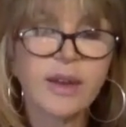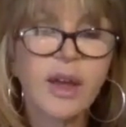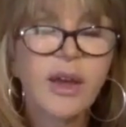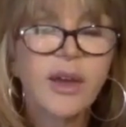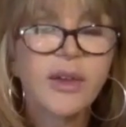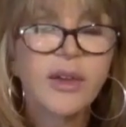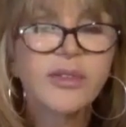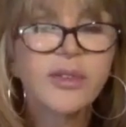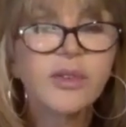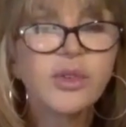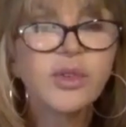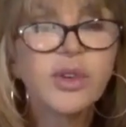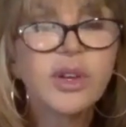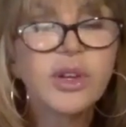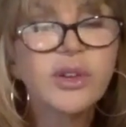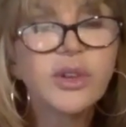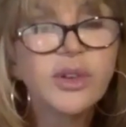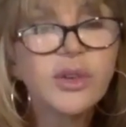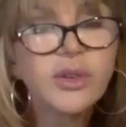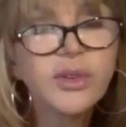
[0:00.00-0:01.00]
So you
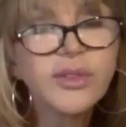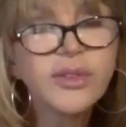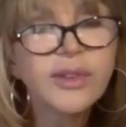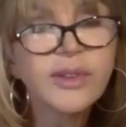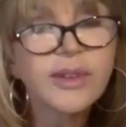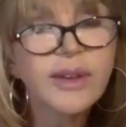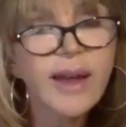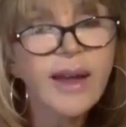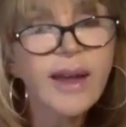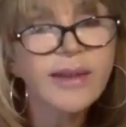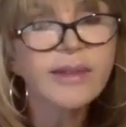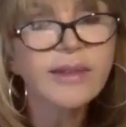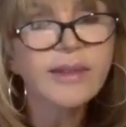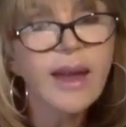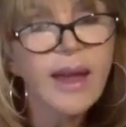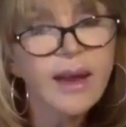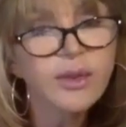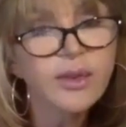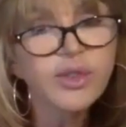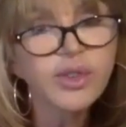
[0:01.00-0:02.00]
can use it as an
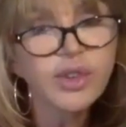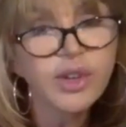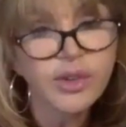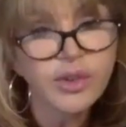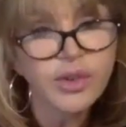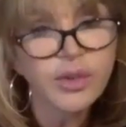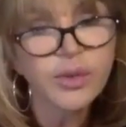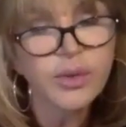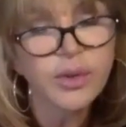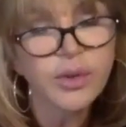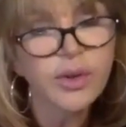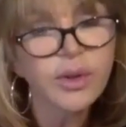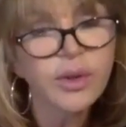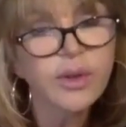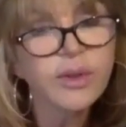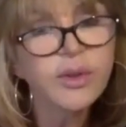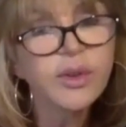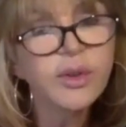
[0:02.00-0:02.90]
energy tool.